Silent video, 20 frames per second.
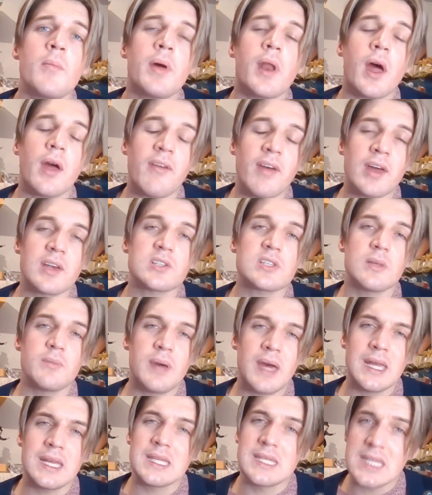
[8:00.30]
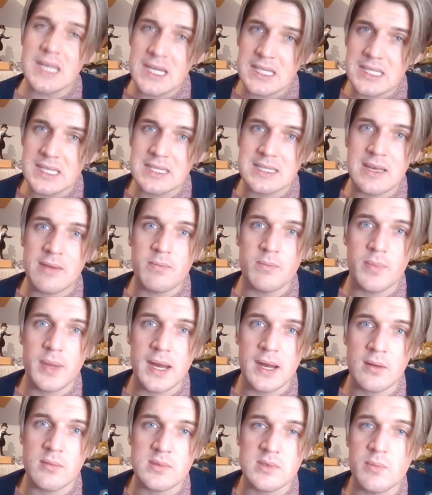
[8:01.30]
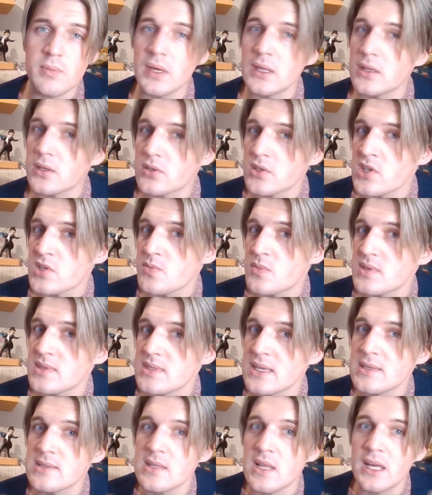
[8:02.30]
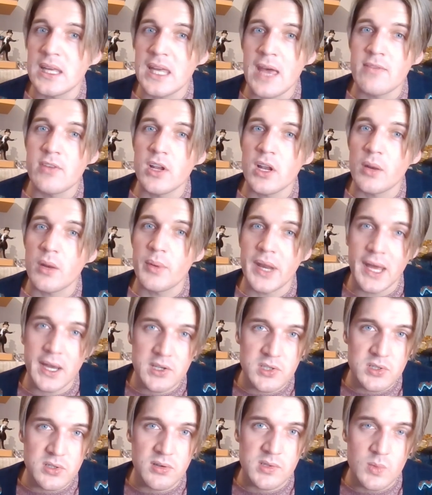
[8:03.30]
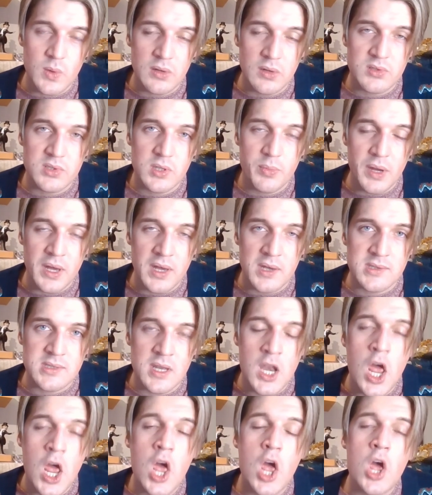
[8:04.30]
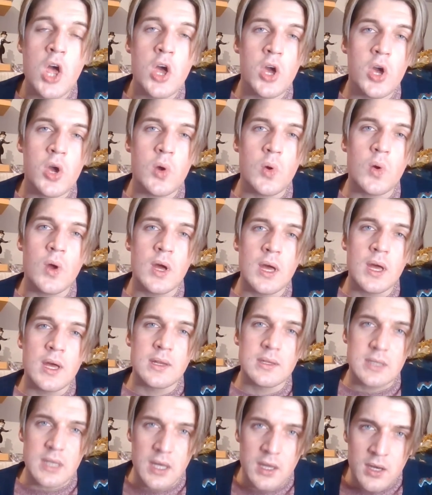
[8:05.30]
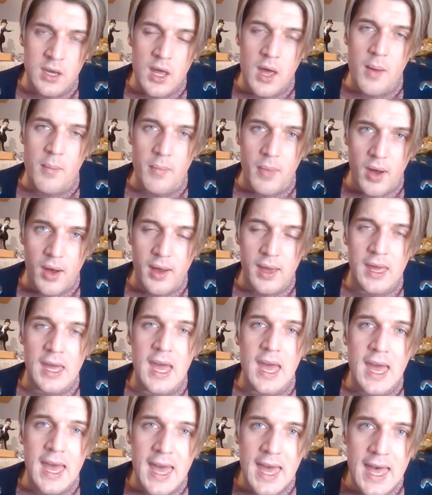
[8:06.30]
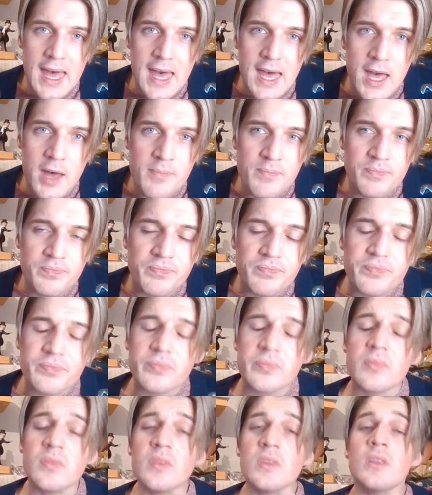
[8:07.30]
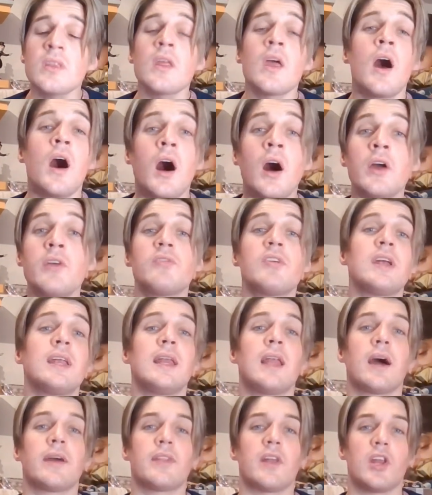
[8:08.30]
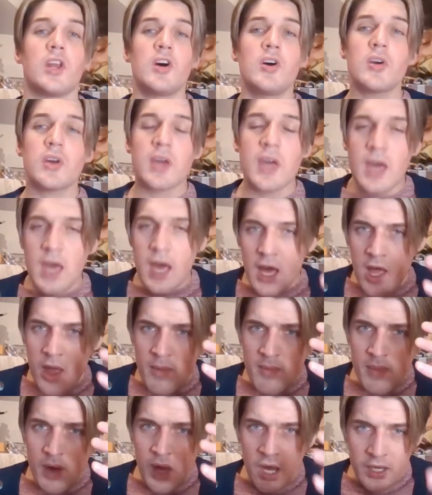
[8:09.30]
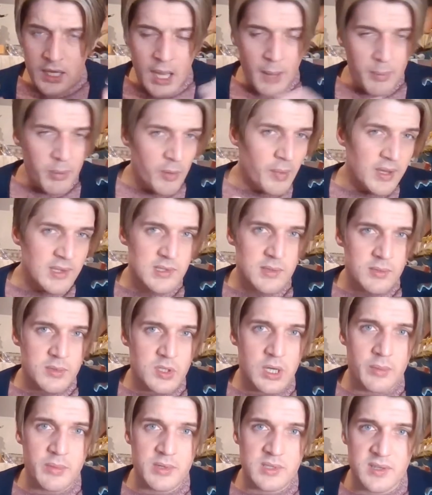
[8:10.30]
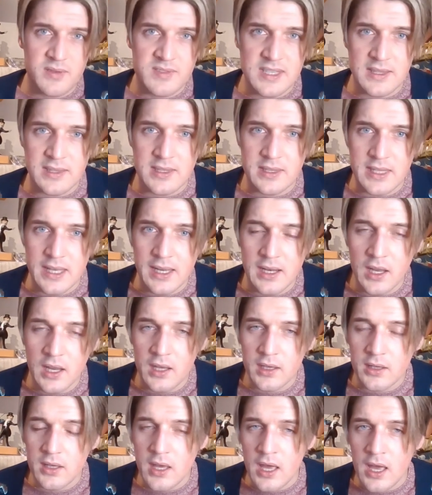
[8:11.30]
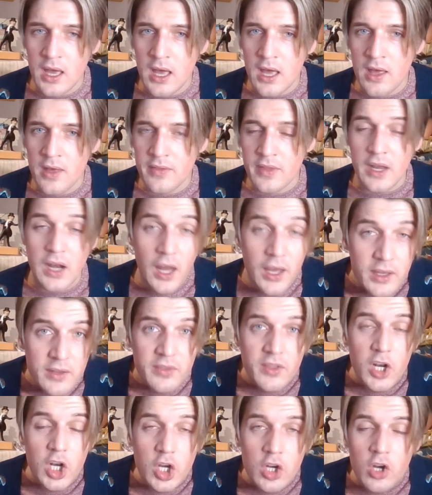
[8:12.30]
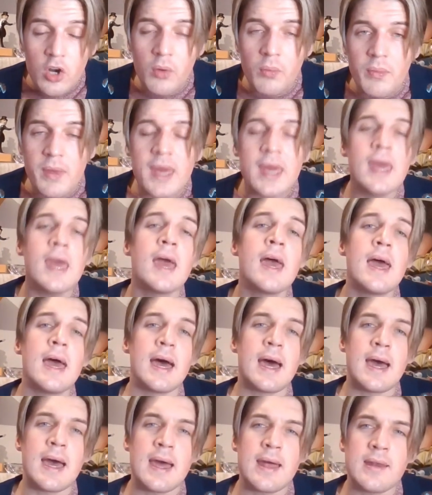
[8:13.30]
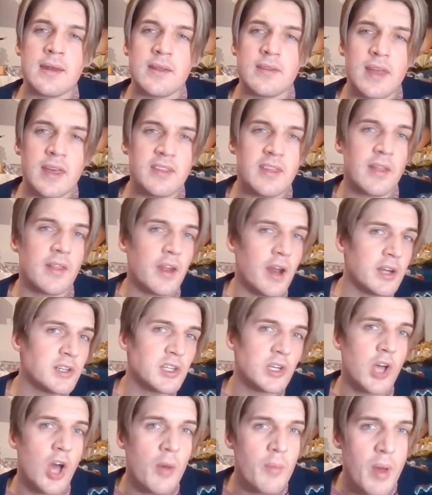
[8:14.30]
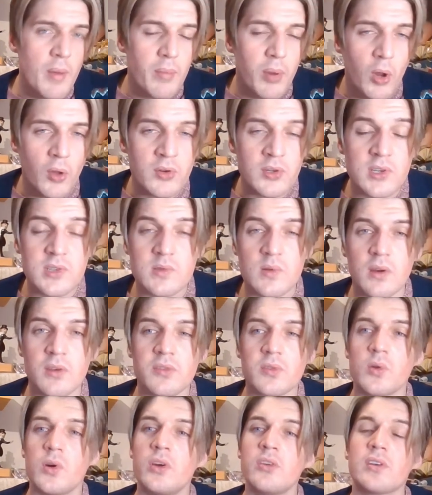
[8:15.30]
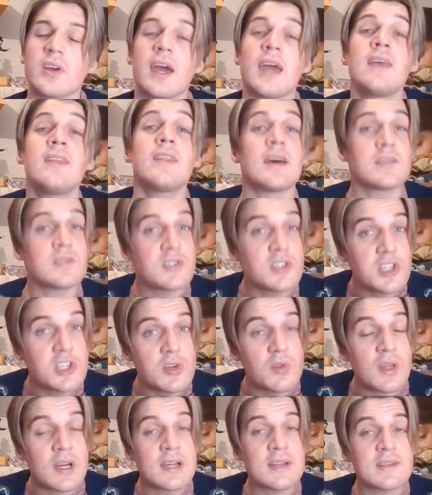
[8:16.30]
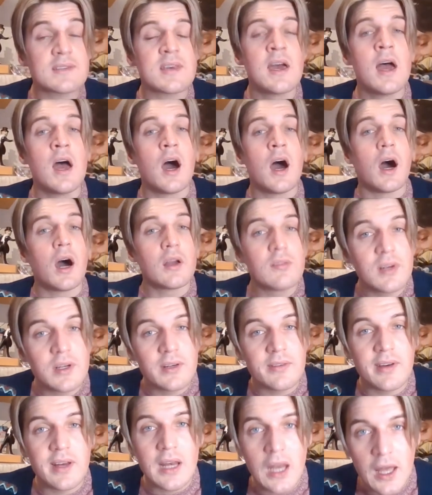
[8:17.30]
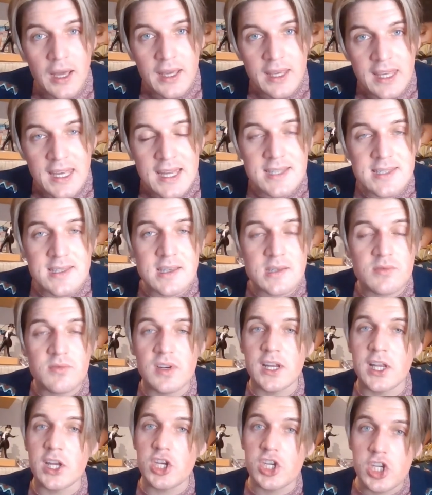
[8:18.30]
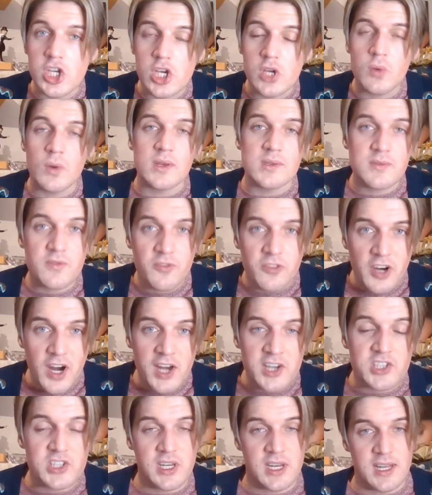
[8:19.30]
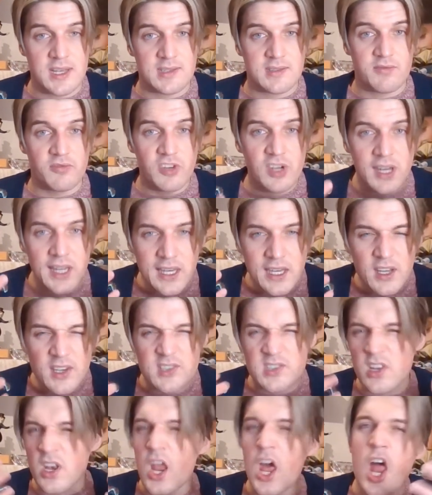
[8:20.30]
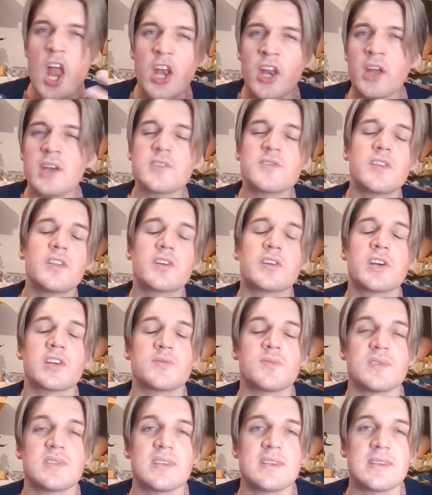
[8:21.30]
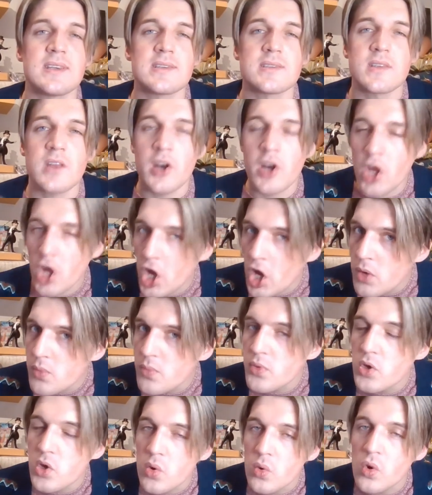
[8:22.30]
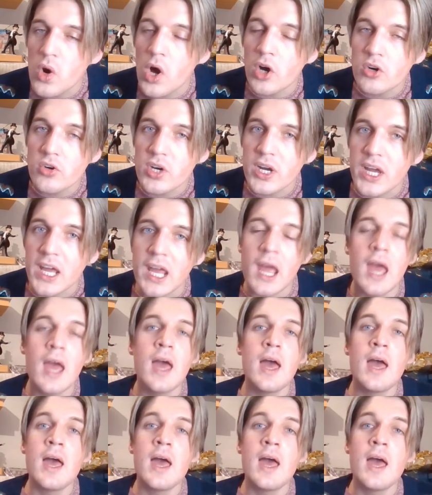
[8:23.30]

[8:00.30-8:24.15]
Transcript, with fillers: but I actually paid £37 and being the Christmas season, I gave a little bit extra as well to the person who done my hair I really like the look. Um, a couple of my subscribers have said that they like uh, they like the look on me, and they think that I should go a bit blonder. So I thought, okay, let's do that. I really really like it. It's really new, it's fresh, and it's really nice and nice for the Christmassy season. I hope you'll agree.